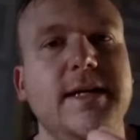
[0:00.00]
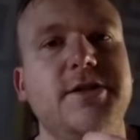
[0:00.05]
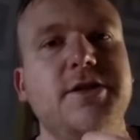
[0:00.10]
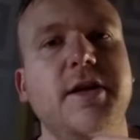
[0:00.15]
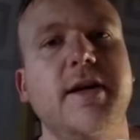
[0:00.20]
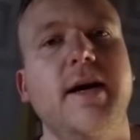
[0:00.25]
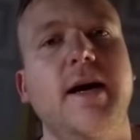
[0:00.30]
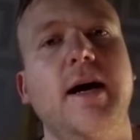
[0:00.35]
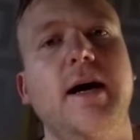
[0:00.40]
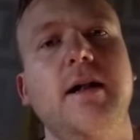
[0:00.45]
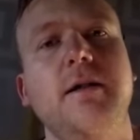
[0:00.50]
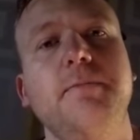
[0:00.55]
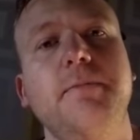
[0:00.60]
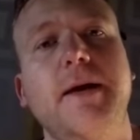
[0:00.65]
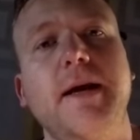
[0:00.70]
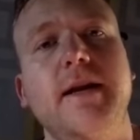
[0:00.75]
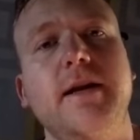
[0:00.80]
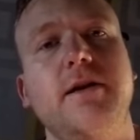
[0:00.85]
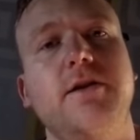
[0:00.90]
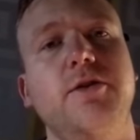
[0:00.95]
it's going to help
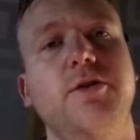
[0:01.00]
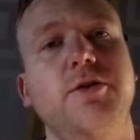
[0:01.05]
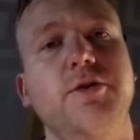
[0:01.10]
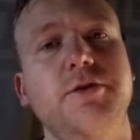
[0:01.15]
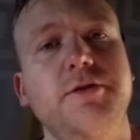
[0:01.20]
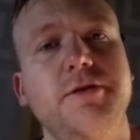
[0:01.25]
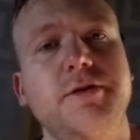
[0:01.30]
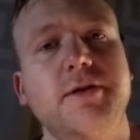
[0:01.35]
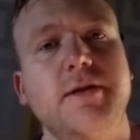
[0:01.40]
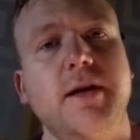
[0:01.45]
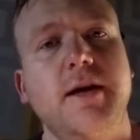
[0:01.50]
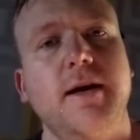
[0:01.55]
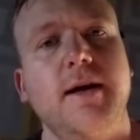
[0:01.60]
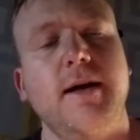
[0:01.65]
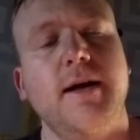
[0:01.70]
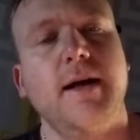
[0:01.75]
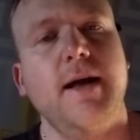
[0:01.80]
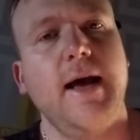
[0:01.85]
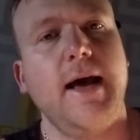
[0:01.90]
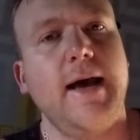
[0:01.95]
get it loose,
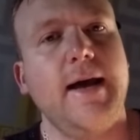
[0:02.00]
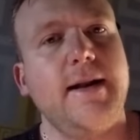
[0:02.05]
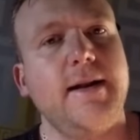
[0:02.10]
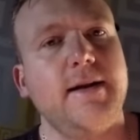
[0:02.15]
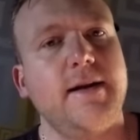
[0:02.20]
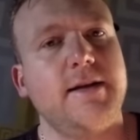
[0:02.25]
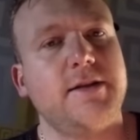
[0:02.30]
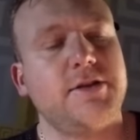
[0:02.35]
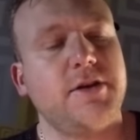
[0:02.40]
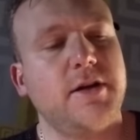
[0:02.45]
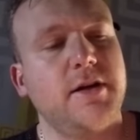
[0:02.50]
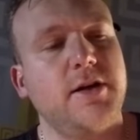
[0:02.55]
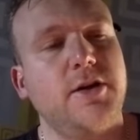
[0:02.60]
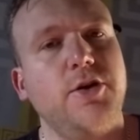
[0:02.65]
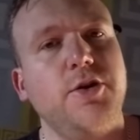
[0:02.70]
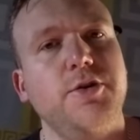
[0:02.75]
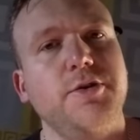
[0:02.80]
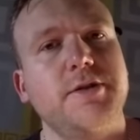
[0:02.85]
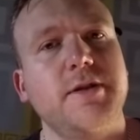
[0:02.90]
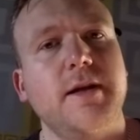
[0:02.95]
and it's going to
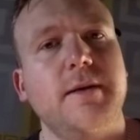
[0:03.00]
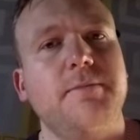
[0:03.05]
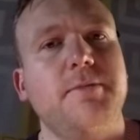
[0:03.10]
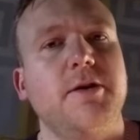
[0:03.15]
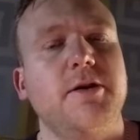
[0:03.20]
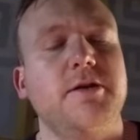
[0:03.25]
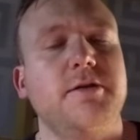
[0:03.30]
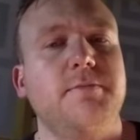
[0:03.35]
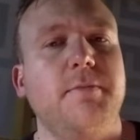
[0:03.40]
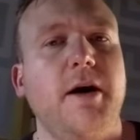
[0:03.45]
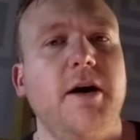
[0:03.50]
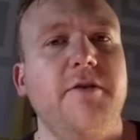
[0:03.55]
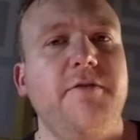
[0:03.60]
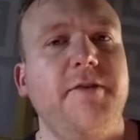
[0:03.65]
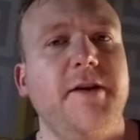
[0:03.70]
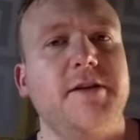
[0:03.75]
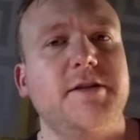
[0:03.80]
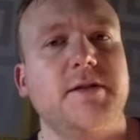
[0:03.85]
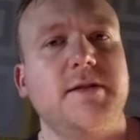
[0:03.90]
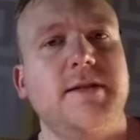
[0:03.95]
loosen up those
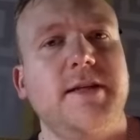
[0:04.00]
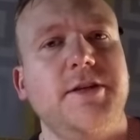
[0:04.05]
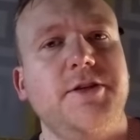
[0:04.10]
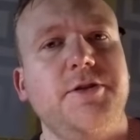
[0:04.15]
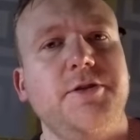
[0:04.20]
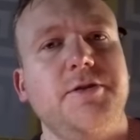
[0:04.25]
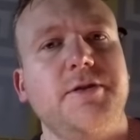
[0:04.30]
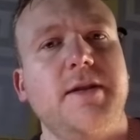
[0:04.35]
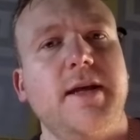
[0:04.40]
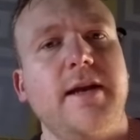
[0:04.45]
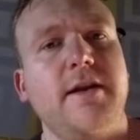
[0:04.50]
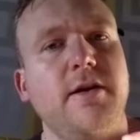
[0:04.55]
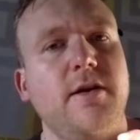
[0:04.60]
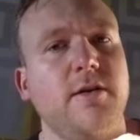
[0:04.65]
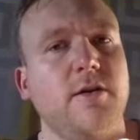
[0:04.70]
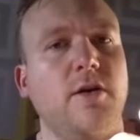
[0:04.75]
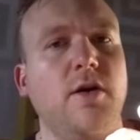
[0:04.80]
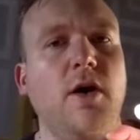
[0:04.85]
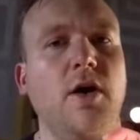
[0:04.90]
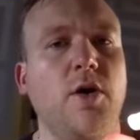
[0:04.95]
myofascial tissues that
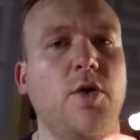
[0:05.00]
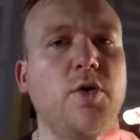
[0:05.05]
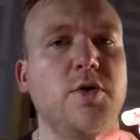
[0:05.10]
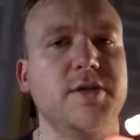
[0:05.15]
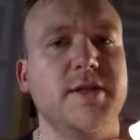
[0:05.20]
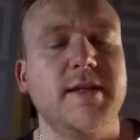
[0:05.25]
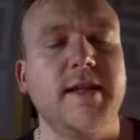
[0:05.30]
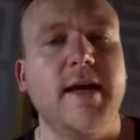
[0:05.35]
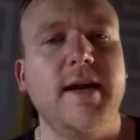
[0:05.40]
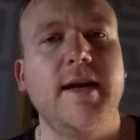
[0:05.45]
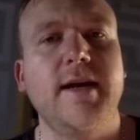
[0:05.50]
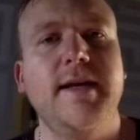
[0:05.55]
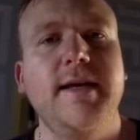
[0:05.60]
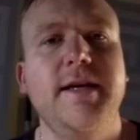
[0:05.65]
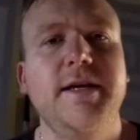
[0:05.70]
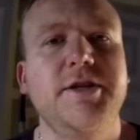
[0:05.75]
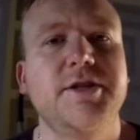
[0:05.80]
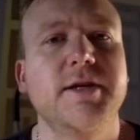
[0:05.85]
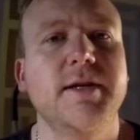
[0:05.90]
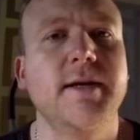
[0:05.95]
are causing that
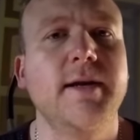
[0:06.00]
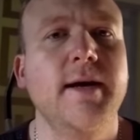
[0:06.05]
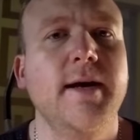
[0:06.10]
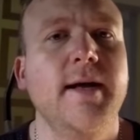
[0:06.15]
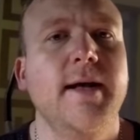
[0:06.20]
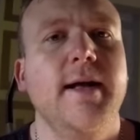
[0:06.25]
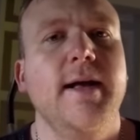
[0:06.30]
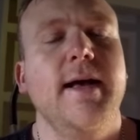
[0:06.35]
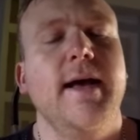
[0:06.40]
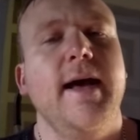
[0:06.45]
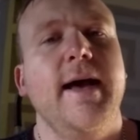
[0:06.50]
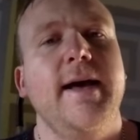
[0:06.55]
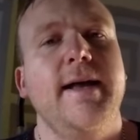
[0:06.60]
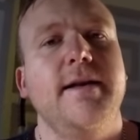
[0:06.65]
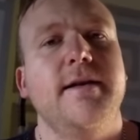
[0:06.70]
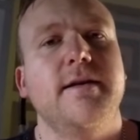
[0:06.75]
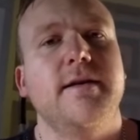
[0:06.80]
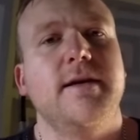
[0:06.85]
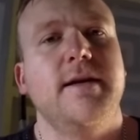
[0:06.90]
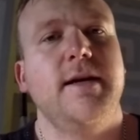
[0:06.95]
adhesion,
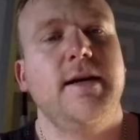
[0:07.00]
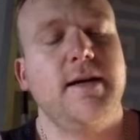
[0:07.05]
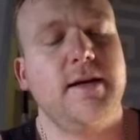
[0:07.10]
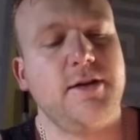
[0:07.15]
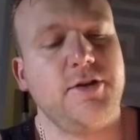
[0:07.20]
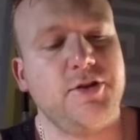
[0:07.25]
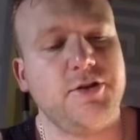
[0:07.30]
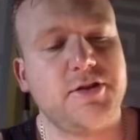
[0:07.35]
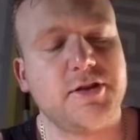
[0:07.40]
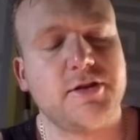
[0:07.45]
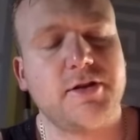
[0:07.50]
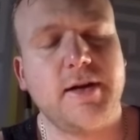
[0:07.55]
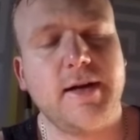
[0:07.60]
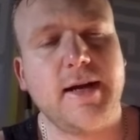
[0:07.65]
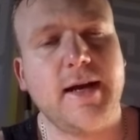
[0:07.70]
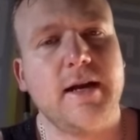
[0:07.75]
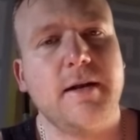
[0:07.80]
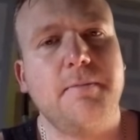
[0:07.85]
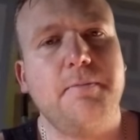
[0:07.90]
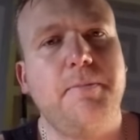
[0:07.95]
and you're just going to
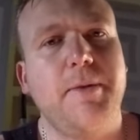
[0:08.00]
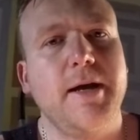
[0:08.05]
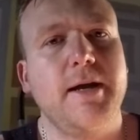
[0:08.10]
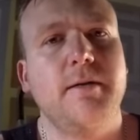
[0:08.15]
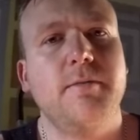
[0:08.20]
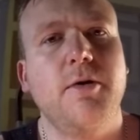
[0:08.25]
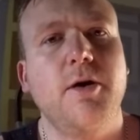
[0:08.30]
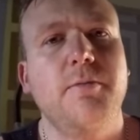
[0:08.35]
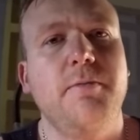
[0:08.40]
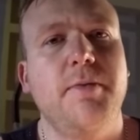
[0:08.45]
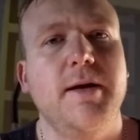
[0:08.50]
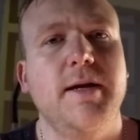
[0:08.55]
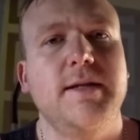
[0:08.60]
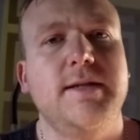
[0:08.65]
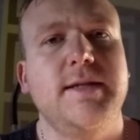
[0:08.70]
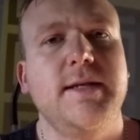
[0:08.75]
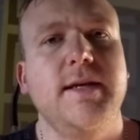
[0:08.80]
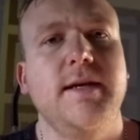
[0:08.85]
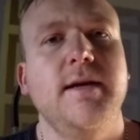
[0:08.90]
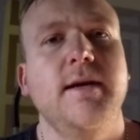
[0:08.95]
get a better
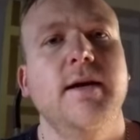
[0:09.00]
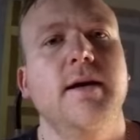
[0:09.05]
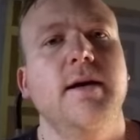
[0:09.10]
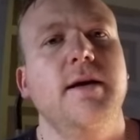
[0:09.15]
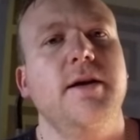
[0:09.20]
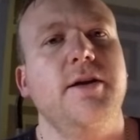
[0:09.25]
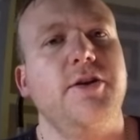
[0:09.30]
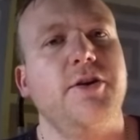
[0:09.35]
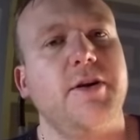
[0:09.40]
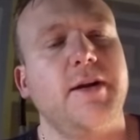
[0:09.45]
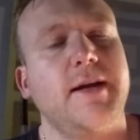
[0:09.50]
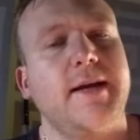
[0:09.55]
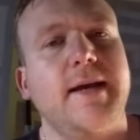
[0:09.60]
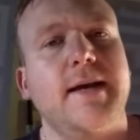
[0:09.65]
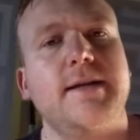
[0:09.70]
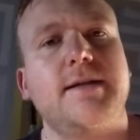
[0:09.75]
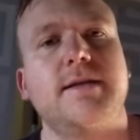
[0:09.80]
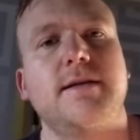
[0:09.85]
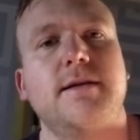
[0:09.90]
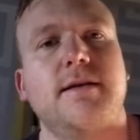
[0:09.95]
mobility. You're going to
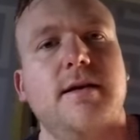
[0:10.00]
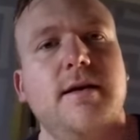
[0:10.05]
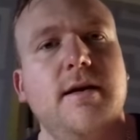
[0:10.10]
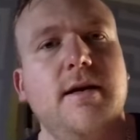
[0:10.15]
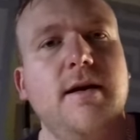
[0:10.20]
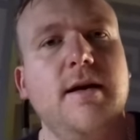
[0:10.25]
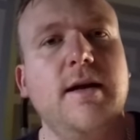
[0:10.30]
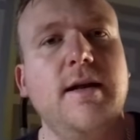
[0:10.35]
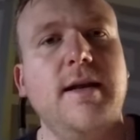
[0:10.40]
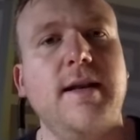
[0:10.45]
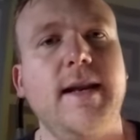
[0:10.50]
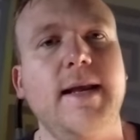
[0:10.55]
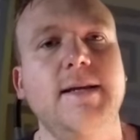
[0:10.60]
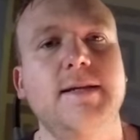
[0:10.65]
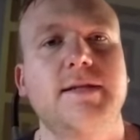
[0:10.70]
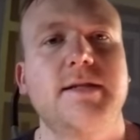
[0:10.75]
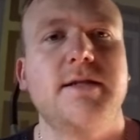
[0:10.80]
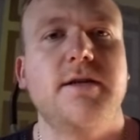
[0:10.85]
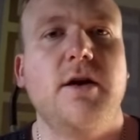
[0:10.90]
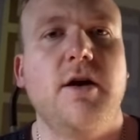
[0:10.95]
get
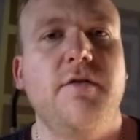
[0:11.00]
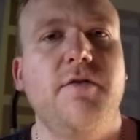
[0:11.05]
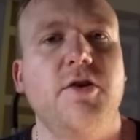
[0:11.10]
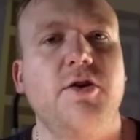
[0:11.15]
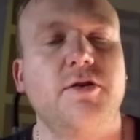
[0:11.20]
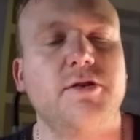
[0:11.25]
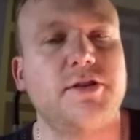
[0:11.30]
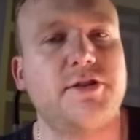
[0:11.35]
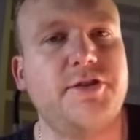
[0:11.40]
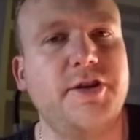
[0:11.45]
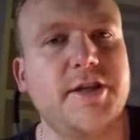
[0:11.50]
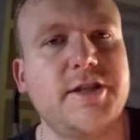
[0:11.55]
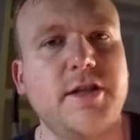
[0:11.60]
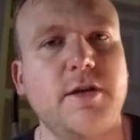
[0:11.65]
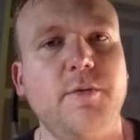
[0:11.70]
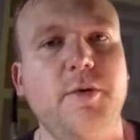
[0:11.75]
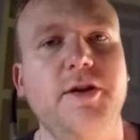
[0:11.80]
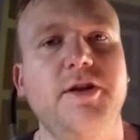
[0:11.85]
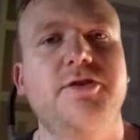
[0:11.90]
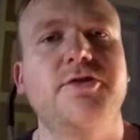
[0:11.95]
less of a
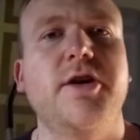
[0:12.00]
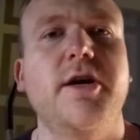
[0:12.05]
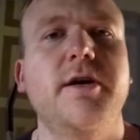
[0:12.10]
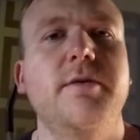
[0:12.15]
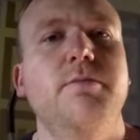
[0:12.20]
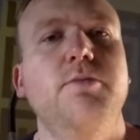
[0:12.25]
constriction when you're trying to